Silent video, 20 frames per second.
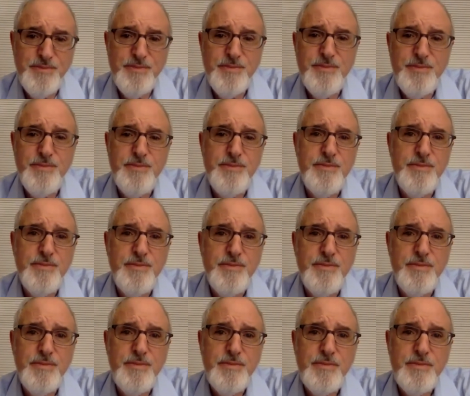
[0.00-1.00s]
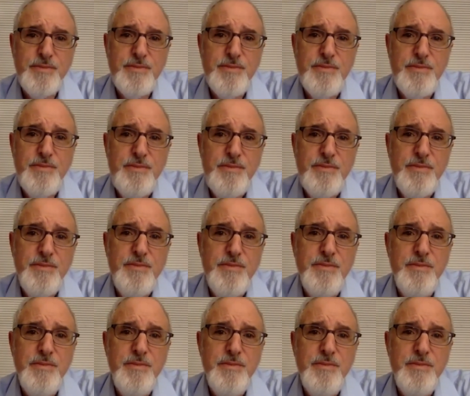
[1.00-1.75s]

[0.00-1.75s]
No one is speaking in this clip.